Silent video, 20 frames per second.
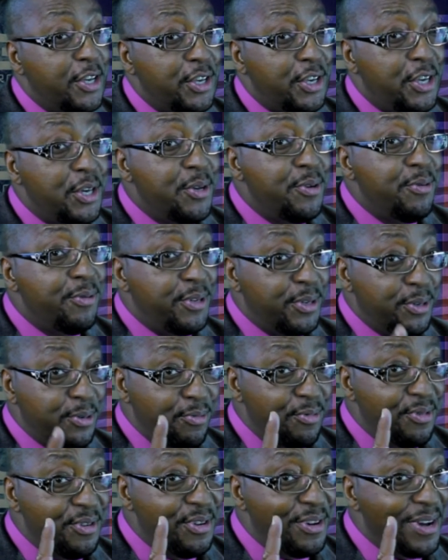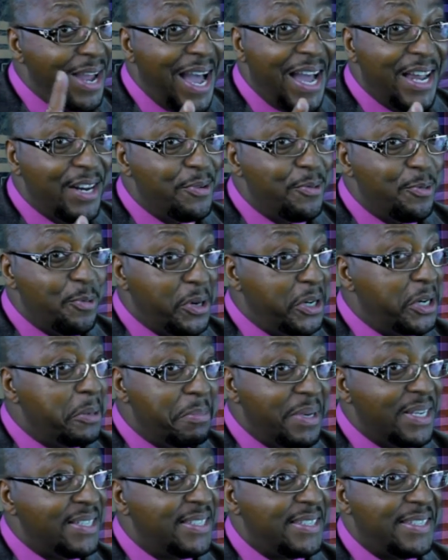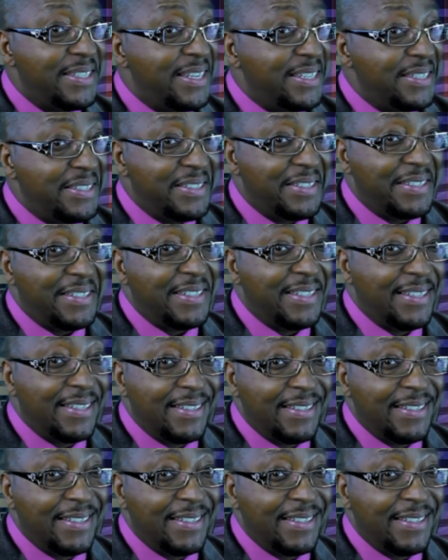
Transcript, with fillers: You do not want to miss this.